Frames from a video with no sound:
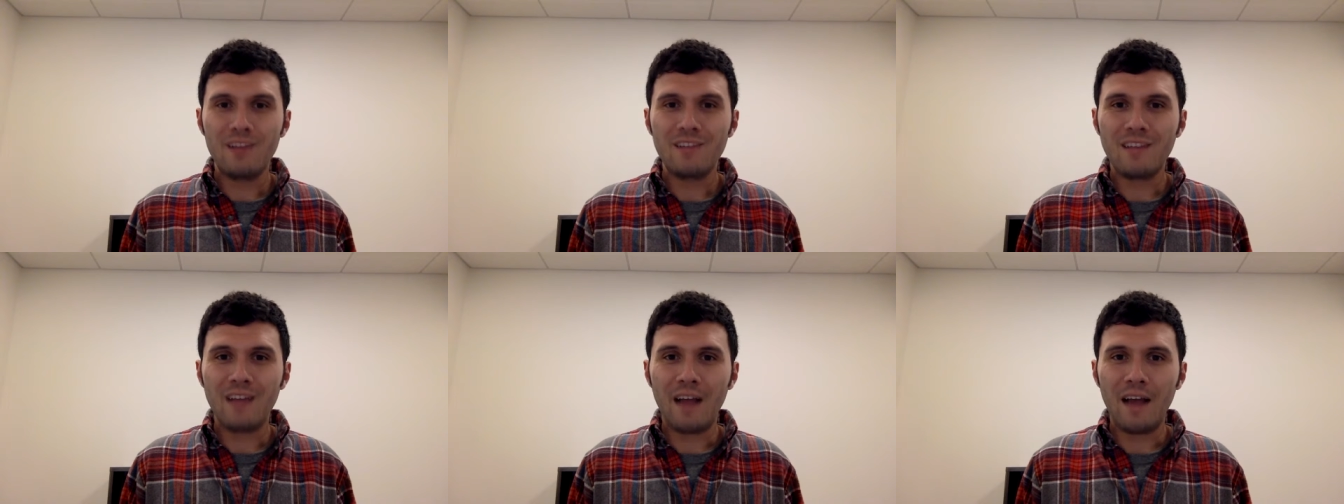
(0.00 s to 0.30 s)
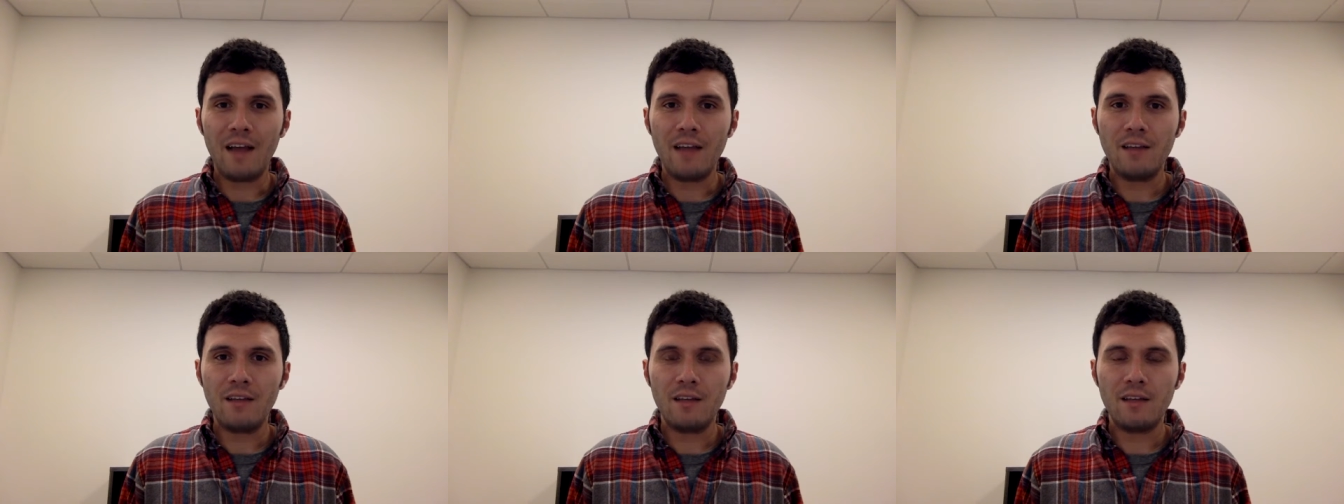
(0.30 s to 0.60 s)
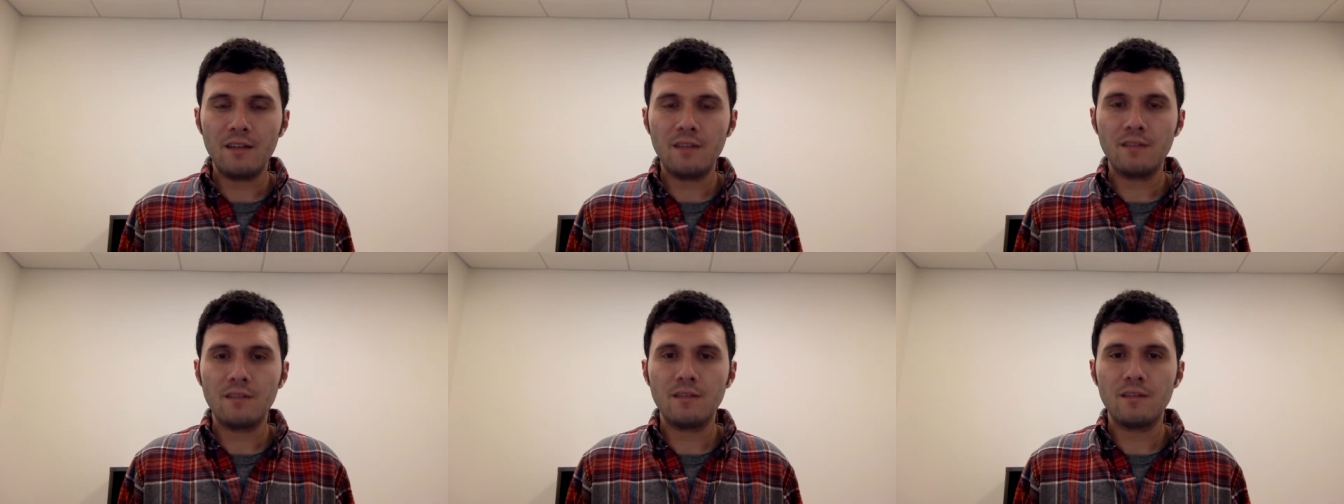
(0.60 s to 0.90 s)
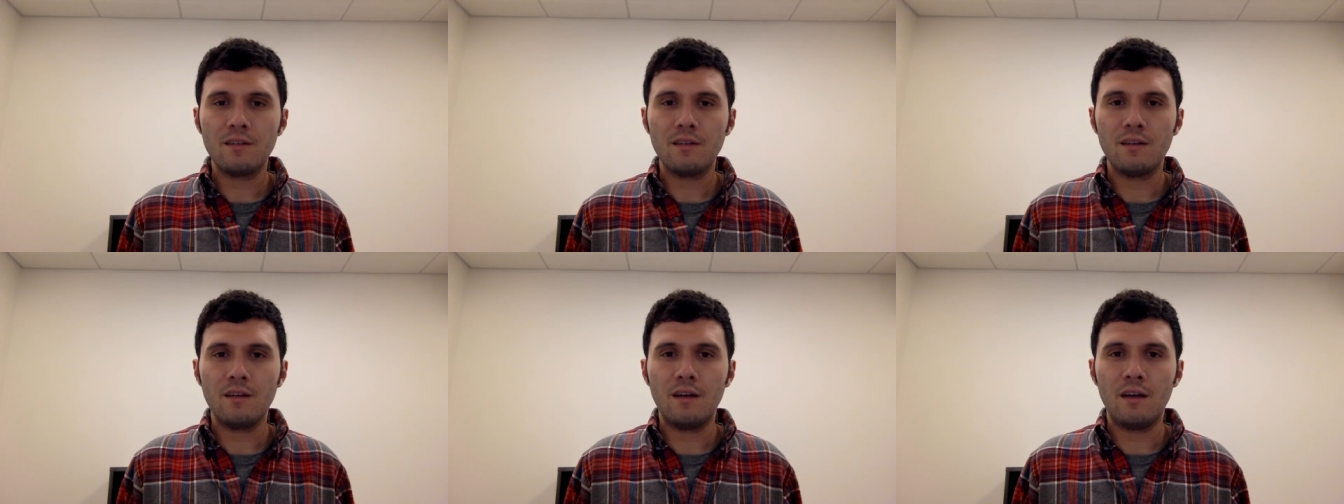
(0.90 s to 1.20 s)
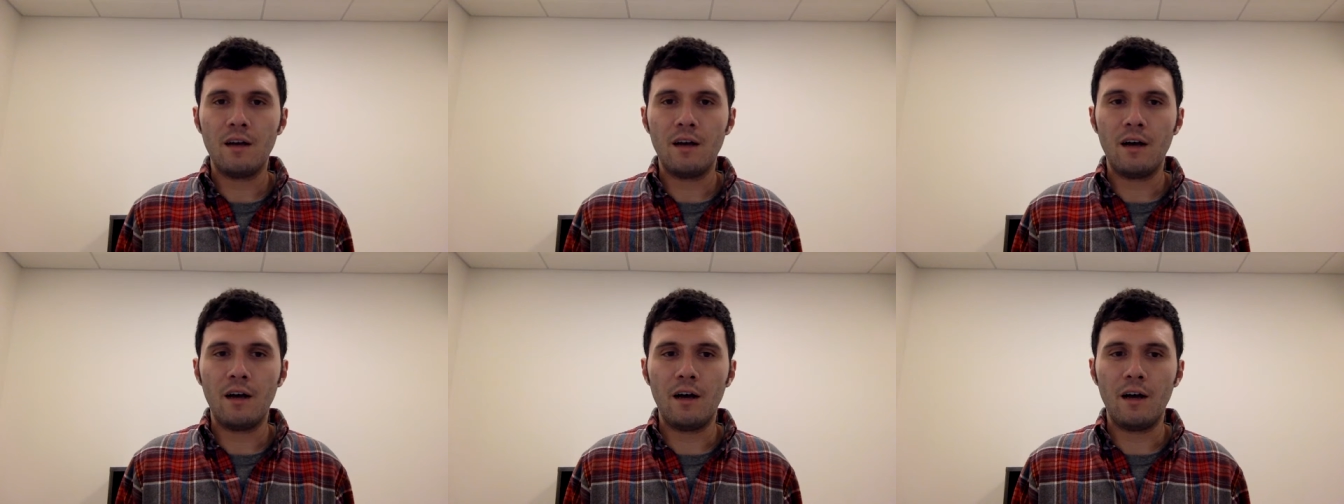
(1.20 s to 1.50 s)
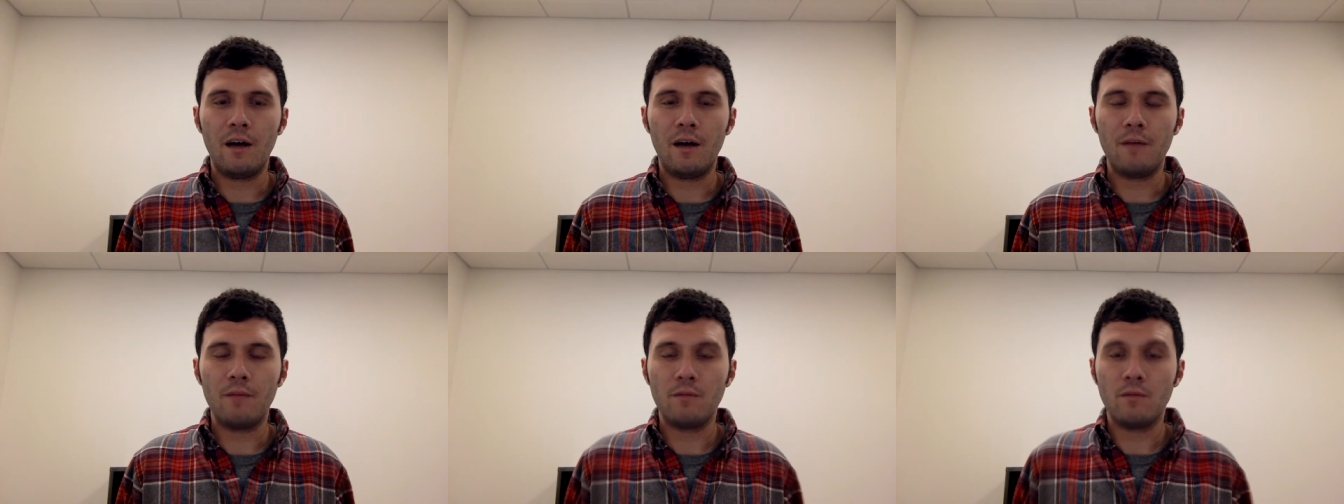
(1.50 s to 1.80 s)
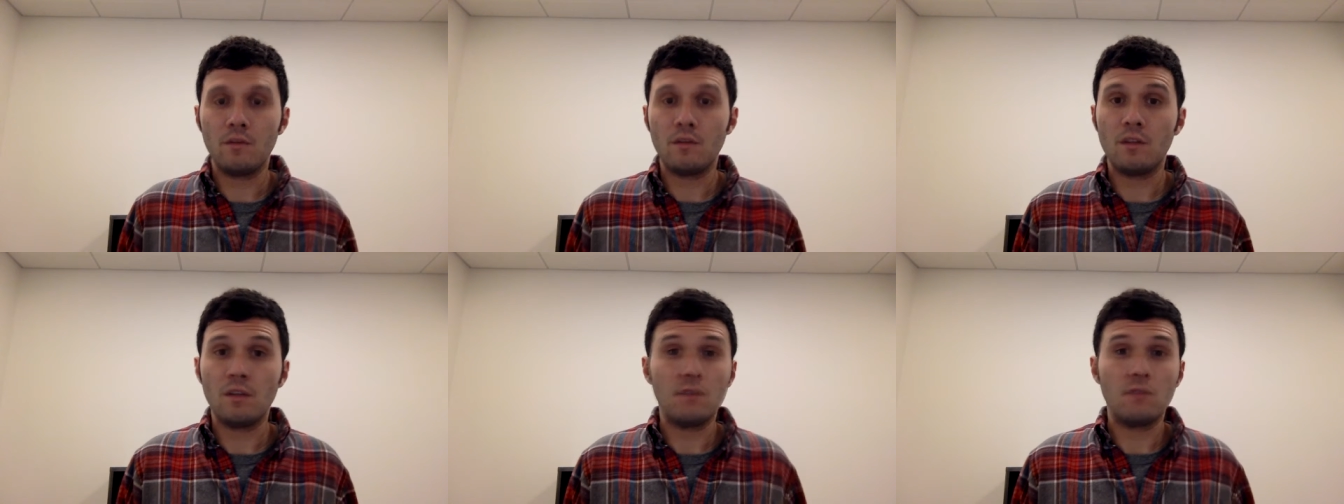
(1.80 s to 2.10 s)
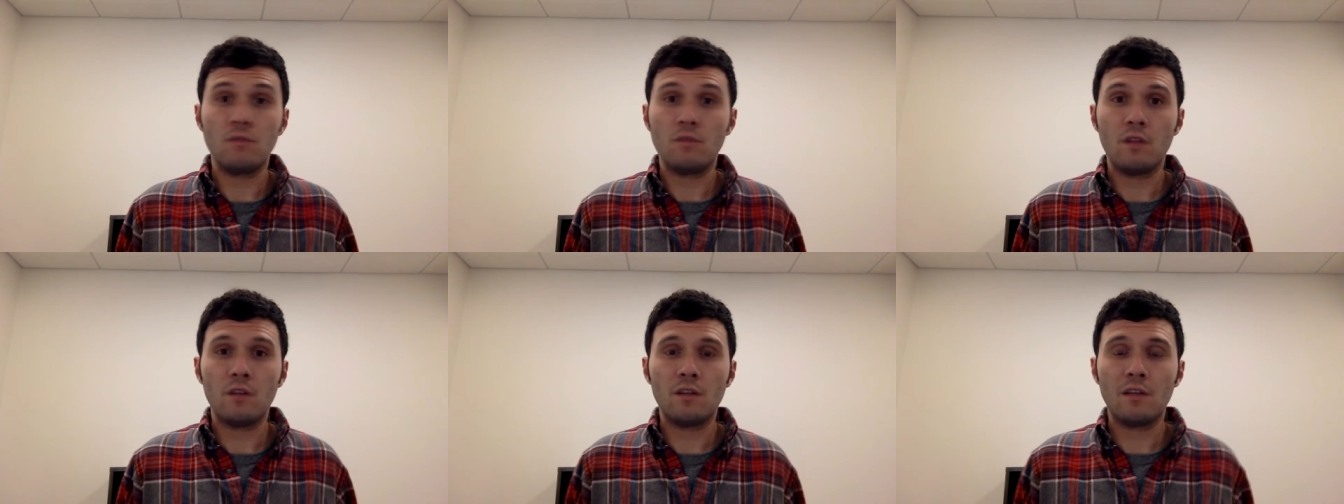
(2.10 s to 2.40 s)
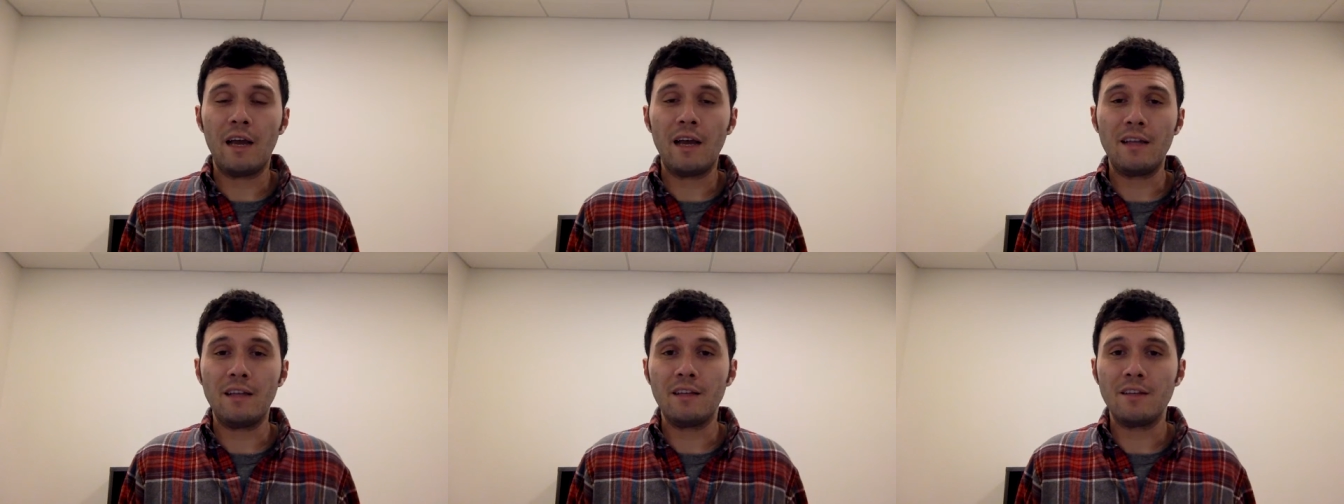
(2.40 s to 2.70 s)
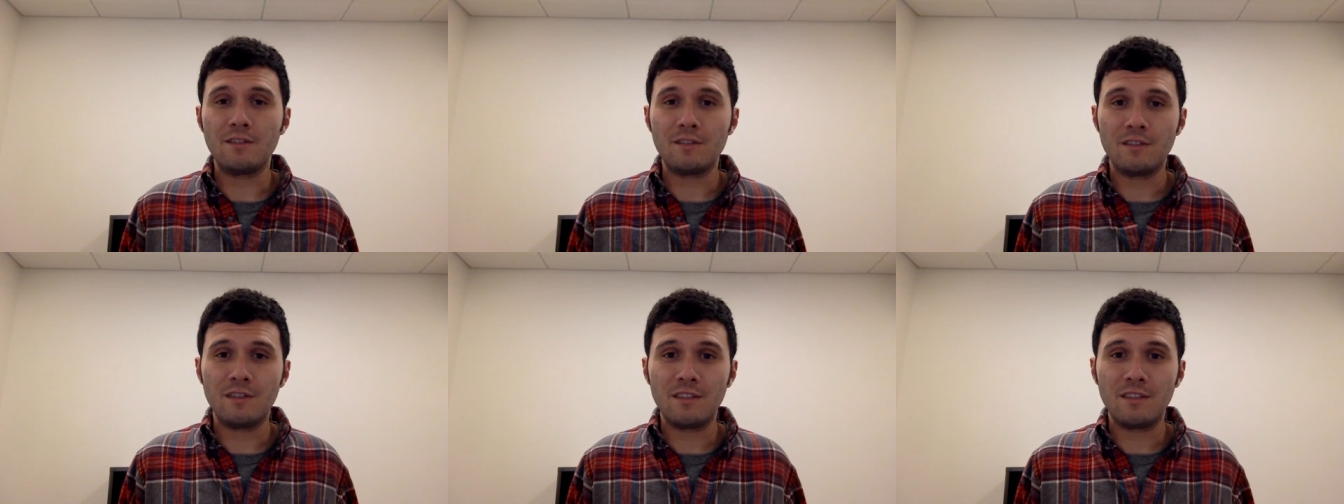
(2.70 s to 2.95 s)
tightens, not tightens,